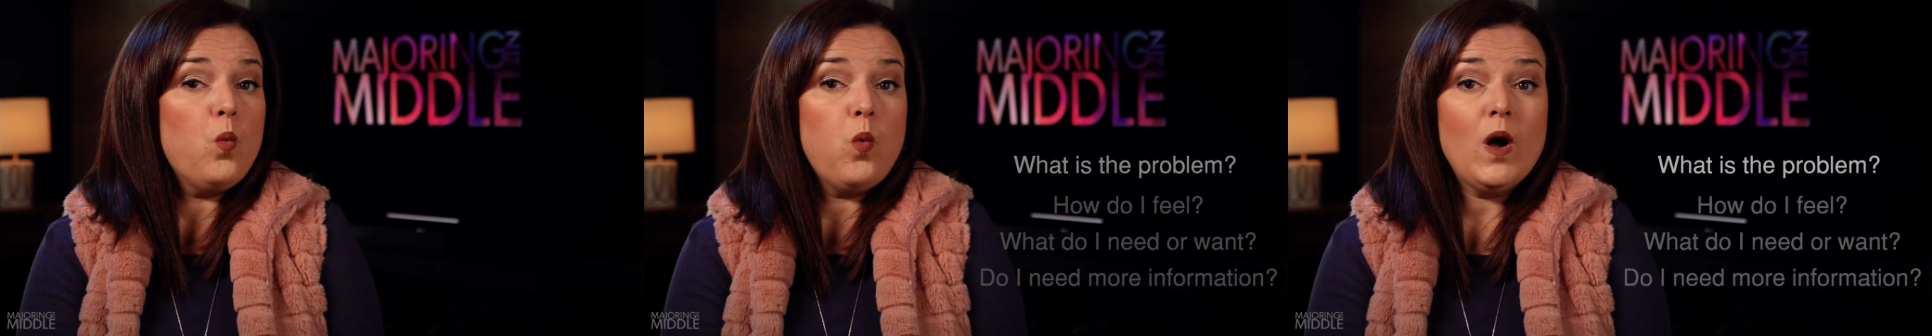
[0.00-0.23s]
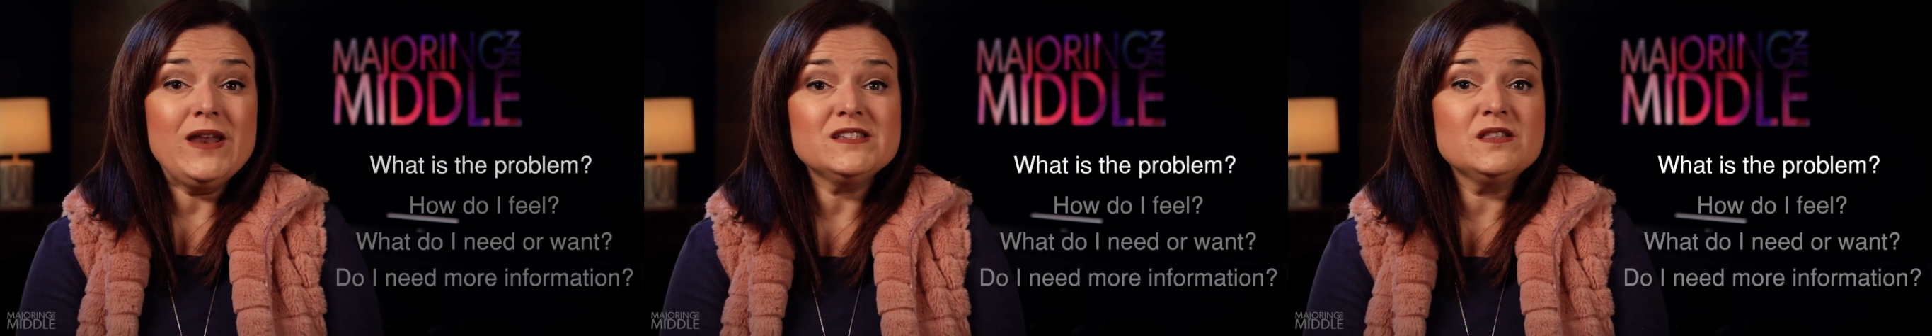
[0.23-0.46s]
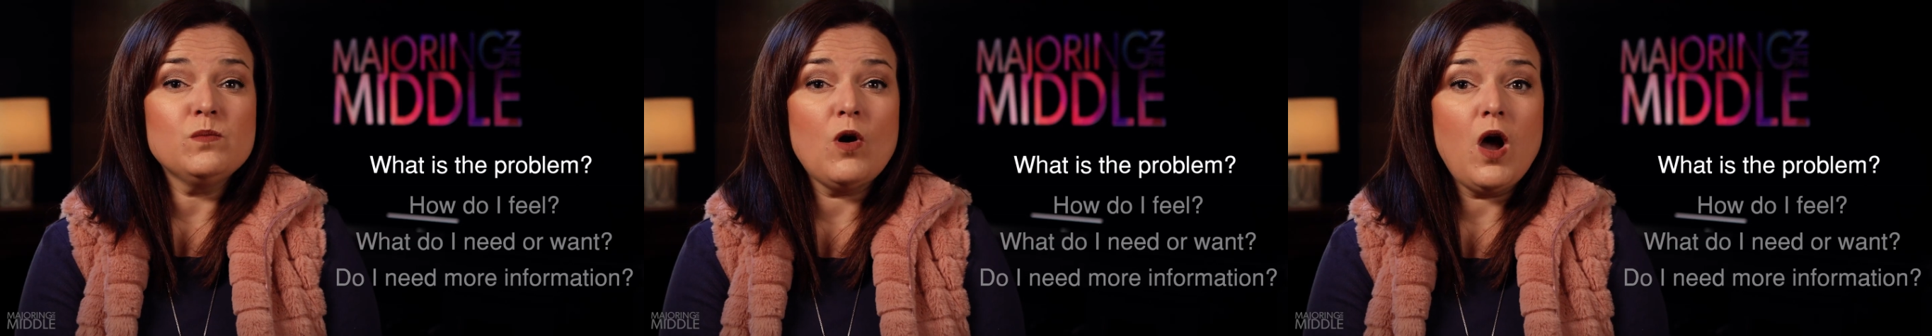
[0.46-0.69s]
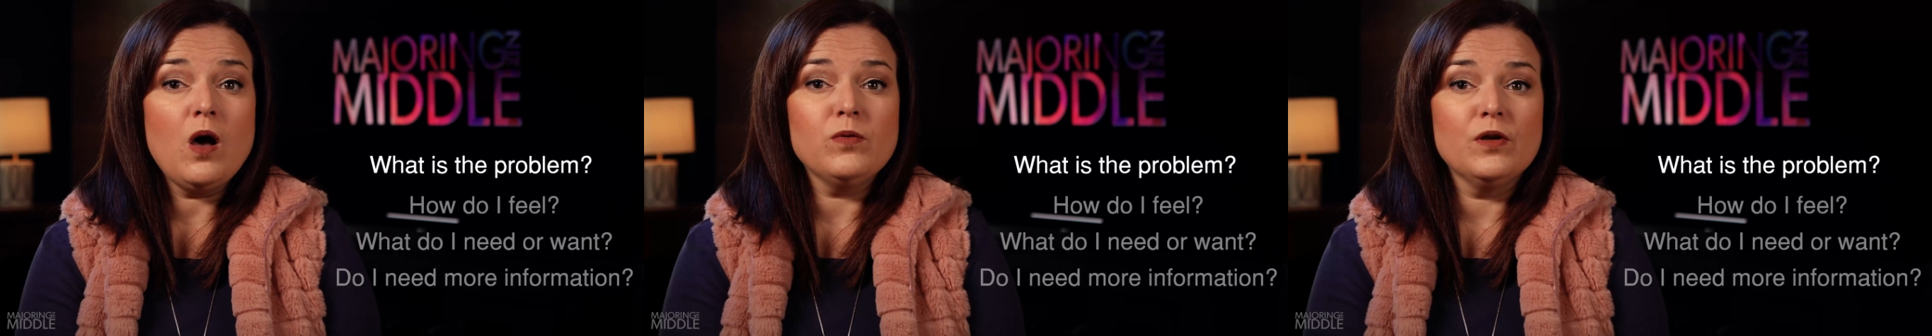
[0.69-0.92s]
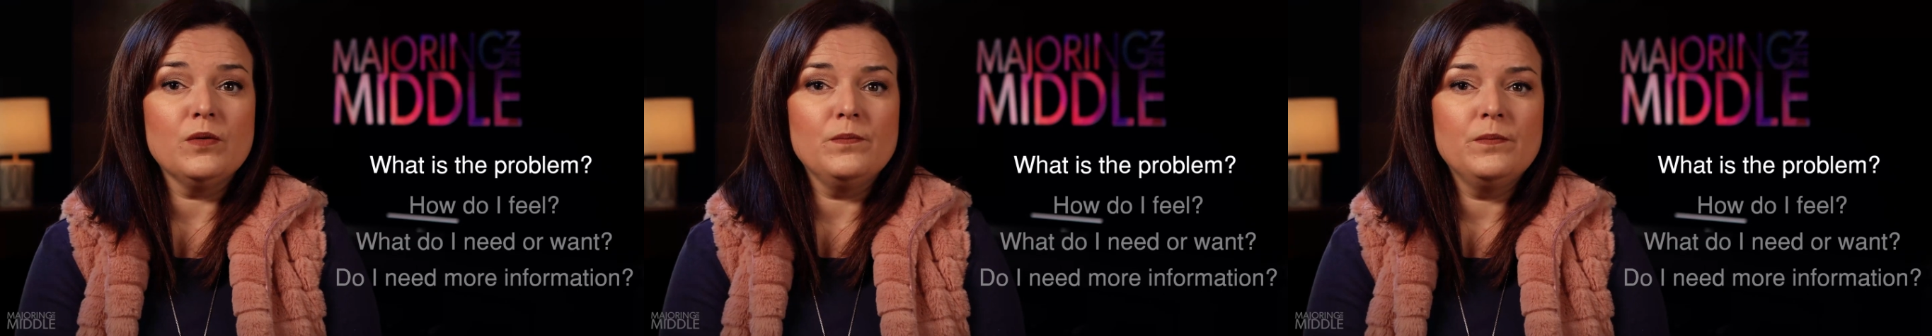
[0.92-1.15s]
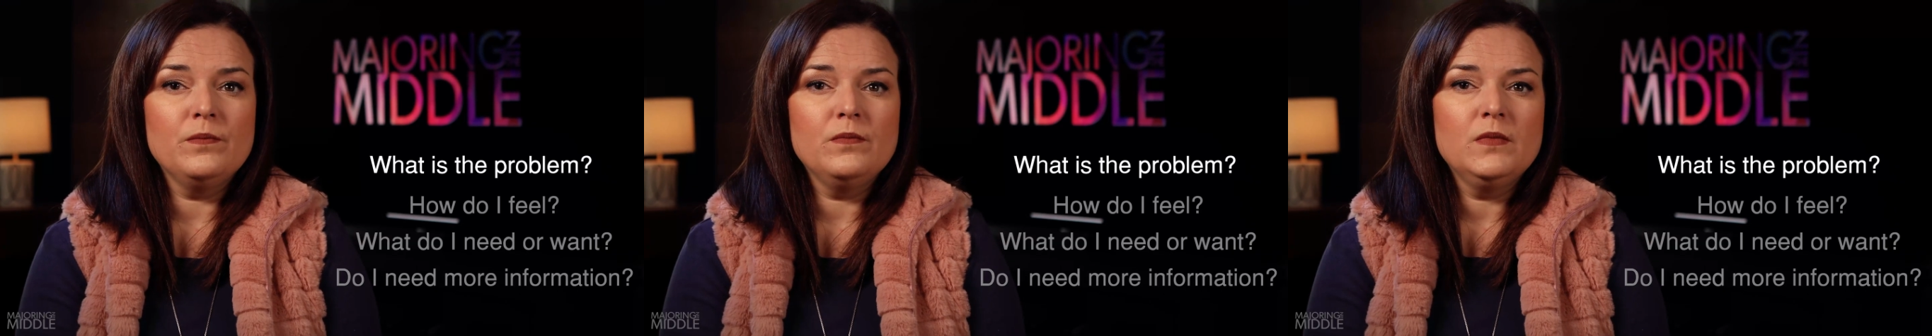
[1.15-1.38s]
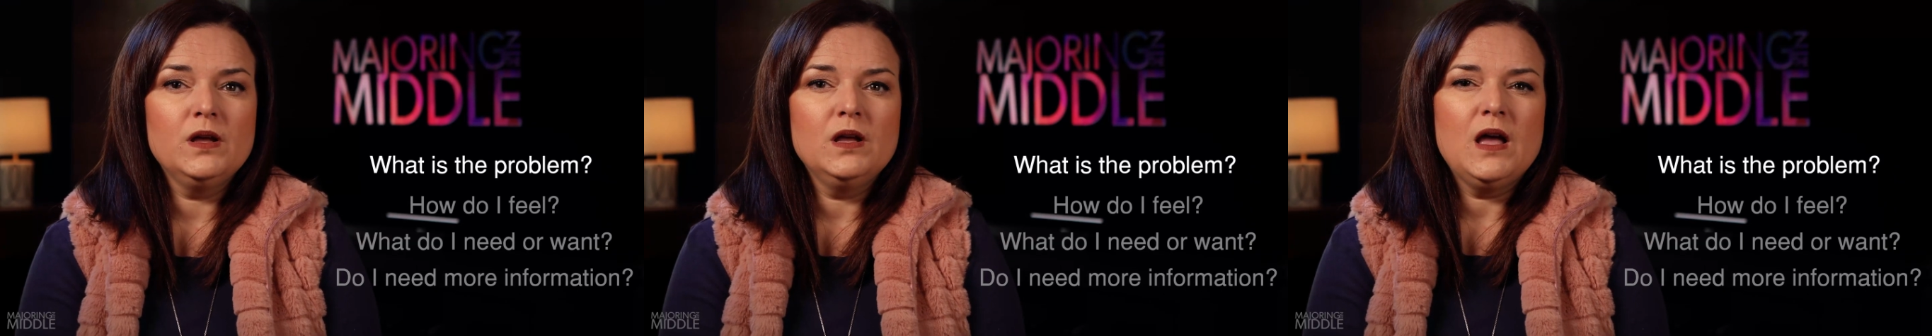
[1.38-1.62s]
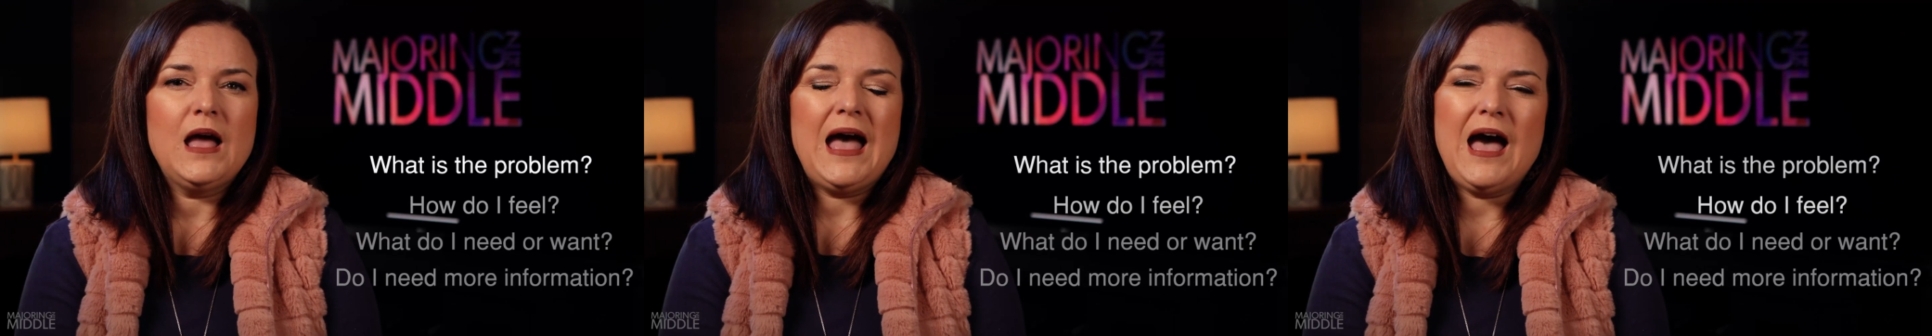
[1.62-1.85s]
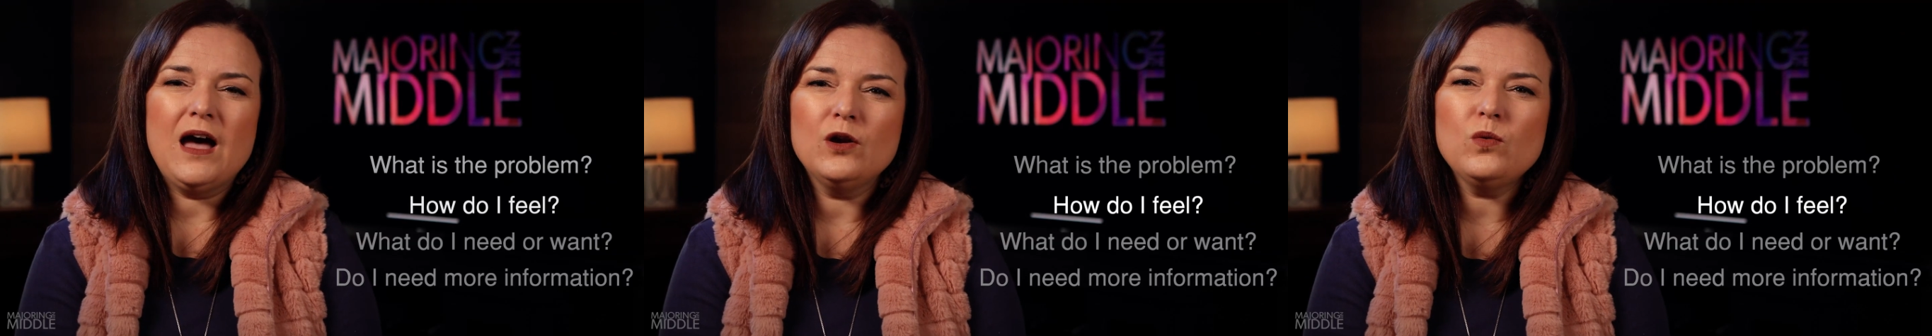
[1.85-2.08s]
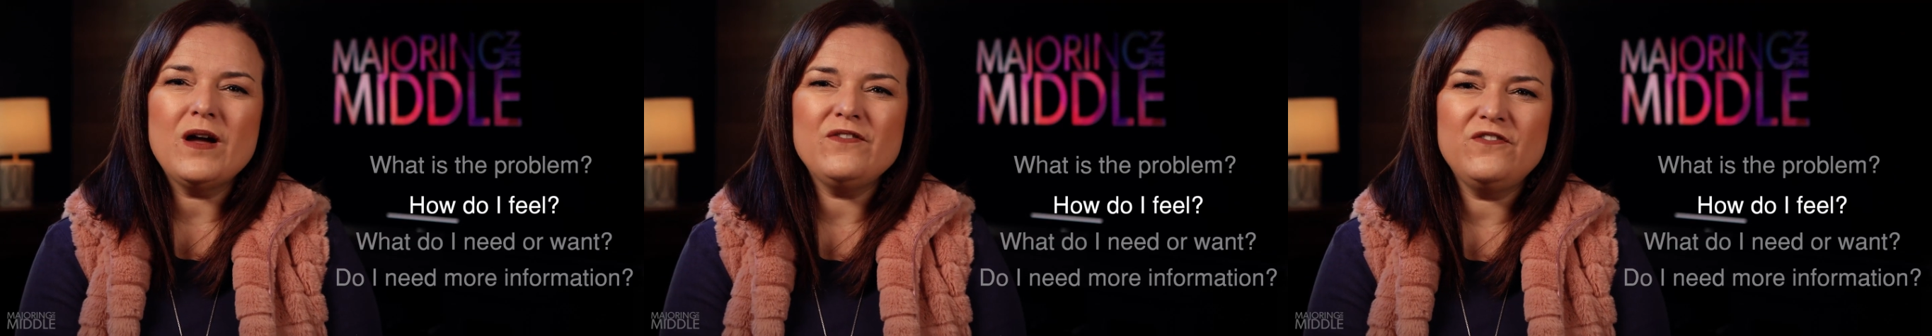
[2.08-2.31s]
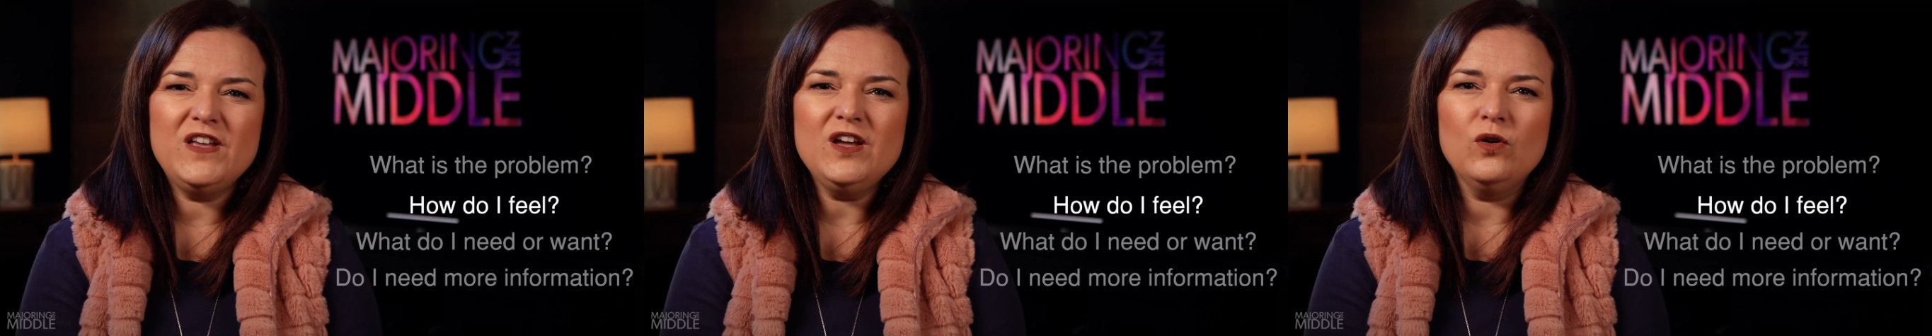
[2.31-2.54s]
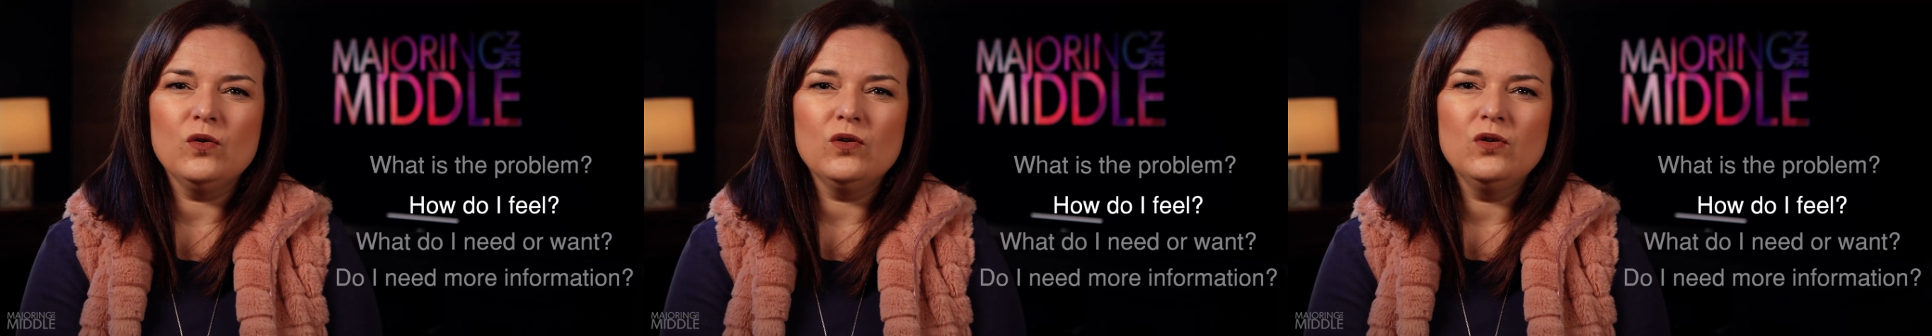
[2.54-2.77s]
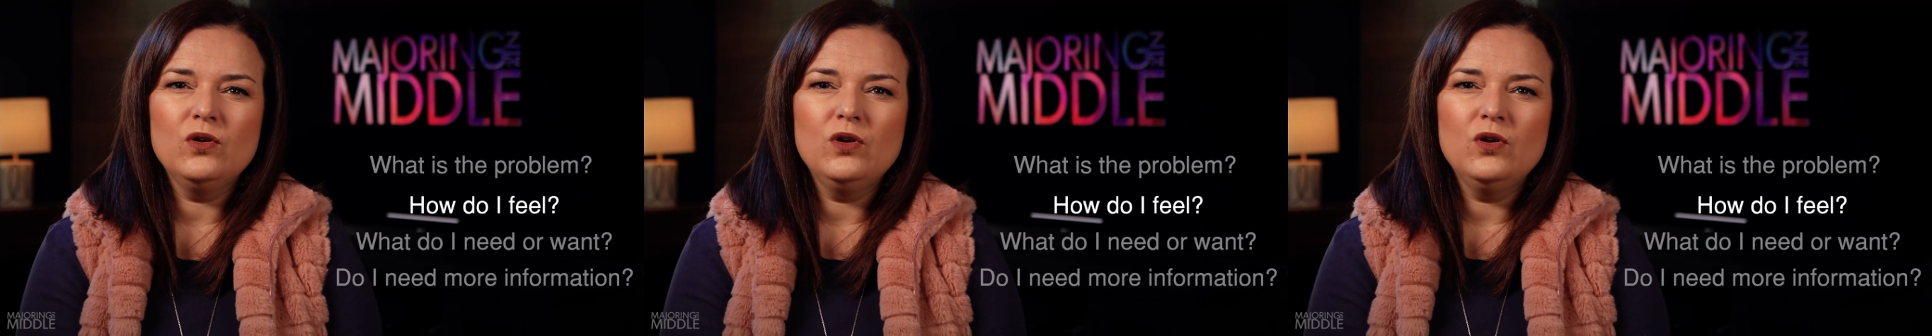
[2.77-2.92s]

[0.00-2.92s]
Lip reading: What is the problem? How do I feel?